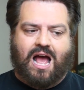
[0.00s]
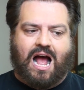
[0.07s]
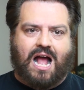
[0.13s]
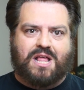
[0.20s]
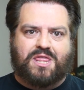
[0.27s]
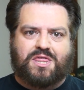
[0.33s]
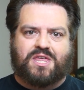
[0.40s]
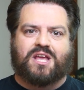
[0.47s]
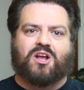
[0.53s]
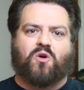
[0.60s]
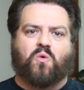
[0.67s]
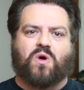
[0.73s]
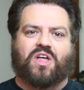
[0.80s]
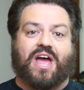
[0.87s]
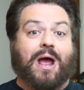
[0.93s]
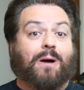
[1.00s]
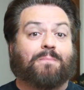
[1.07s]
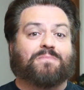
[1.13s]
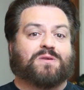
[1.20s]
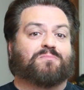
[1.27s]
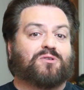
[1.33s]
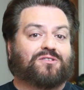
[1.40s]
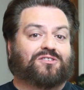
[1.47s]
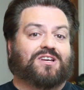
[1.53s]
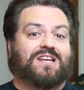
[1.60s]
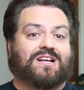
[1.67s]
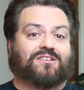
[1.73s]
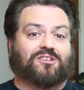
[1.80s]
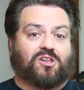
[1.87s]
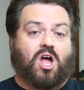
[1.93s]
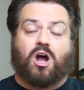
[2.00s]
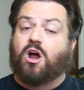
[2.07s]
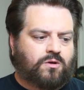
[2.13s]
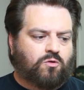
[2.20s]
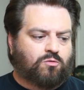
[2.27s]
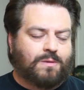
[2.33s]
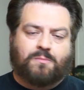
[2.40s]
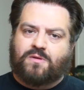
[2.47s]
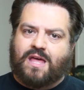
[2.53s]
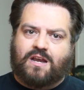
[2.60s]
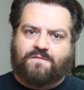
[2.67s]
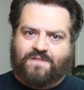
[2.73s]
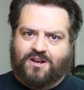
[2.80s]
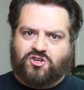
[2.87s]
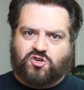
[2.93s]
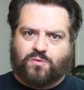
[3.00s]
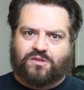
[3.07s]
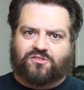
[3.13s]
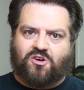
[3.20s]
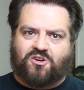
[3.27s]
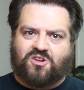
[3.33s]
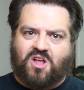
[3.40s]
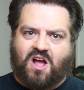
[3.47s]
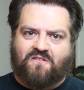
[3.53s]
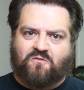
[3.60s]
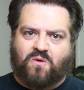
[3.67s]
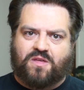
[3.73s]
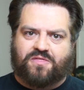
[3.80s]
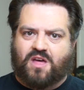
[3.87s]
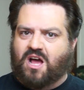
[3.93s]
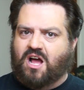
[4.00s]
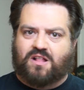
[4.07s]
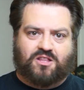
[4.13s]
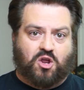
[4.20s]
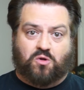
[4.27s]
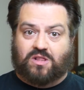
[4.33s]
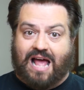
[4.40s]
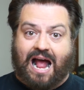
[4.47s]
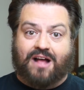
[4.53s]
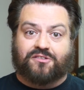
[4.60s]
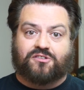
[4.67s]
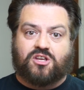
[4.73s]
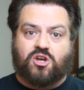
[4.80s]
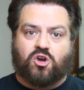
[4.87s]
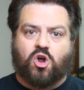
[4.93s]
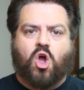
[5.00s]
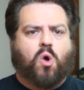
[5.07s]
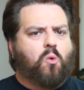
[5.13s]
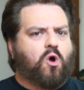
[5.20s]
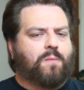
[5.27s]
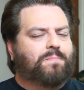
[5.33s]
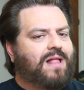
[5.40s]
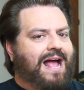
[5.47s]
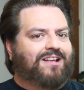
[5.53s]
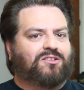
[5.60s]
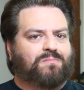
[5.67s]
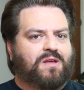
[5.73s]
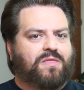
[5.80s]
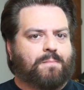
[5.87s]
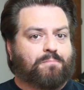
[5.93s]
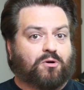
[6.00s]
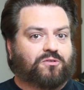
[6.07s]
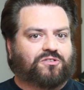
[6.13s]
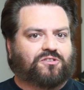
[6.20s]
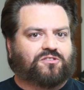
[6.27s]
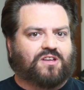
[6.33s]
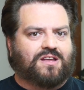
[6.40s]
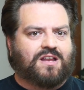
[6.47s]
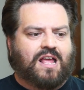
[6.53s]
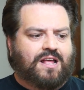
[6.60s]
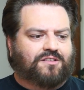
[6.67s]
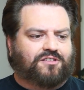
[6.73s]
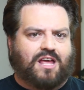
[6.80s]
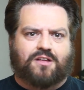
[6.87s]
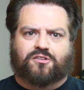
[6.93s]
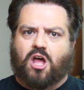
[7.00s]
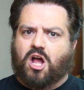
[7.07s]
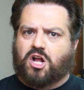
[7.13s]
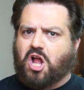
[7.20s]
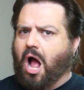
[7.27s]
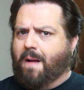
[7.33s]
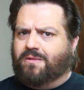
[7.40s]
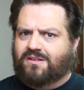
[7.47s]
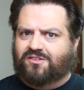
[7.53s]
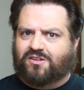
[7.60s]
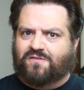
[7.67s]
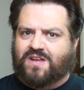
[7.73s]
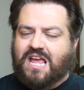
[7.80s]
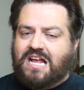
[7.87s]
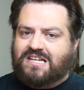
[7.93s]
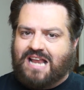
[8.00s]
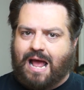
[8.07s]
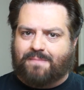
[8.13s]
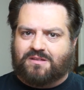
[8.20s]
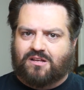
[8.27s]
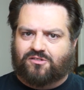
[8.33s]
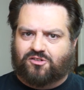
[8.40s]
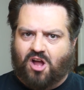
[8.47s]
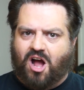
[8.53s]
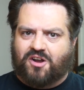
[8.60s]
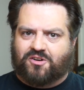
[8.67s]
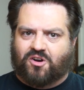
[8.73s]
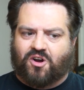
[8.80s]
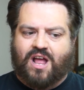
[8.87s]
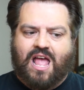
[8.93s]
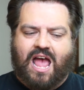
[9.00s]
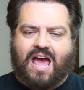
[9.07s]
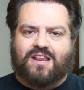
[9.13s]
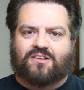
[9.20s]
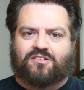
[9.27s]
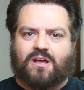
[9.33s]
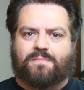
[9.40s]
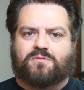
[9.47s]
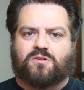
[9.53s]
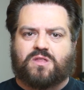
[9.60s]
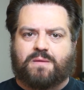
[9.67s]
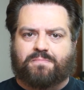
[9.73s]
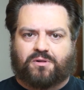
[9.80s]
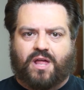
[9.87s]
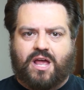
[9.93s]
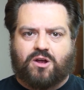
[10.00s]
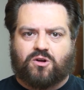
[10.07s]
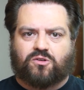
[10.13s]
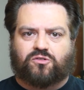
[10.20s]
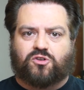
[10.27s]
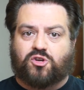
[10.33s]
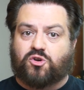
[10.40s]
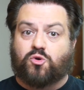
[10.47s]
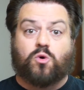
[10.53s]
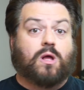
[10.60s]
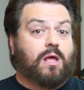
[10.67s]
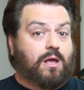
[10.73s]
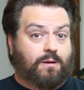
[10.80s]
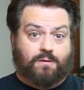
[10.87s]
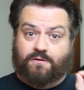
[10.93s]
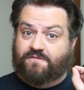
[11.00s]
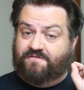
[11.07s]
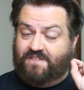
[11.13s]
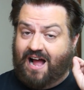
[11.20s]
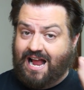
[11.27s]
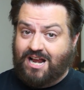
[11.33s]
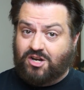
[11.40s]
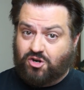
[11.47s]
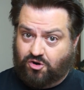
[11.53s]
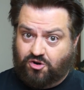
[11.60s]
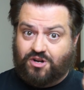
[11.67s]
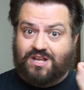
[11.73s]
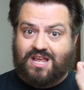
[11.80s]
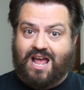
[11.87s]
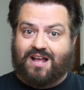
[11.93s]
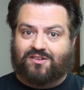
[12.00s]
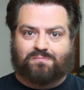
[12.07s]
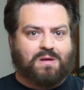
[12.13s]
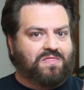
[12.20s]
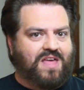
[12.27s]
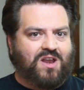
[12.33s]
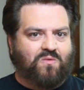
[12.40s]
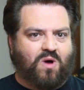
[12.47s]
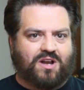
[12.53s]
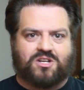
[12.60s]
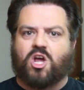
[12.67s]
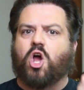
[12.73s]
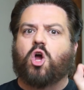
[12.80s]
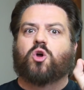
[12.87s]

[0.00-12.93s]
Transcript: I think will help the proceedings along. Remember that adventure we started off with, uh, you know, last year, where a blacksmith bursts in, says goblins have kidnapped his daughter, and it's up to the players to find her. Yes, but then what?